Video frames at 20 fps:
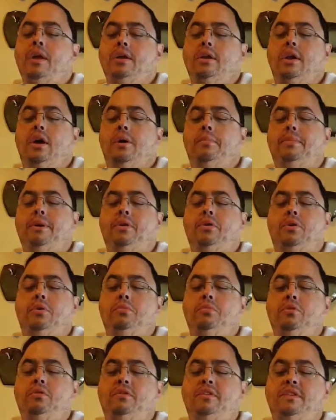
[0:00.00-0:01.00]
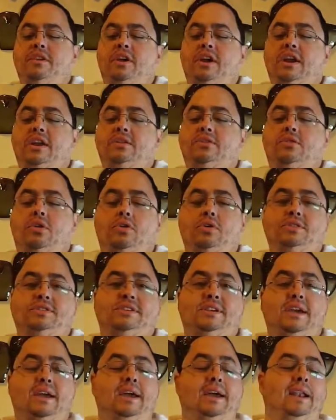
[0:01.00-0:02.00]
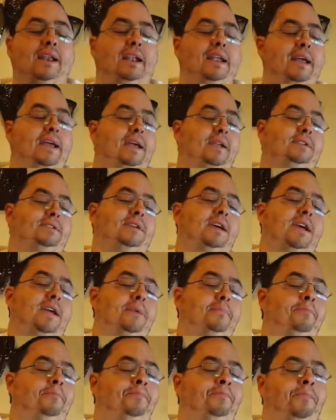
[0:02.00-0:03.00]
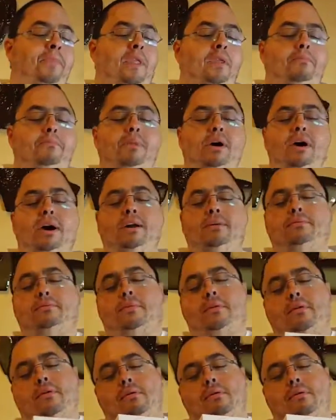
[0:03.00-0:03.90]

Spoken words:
Now, I'll be removing the red dots at a later time, but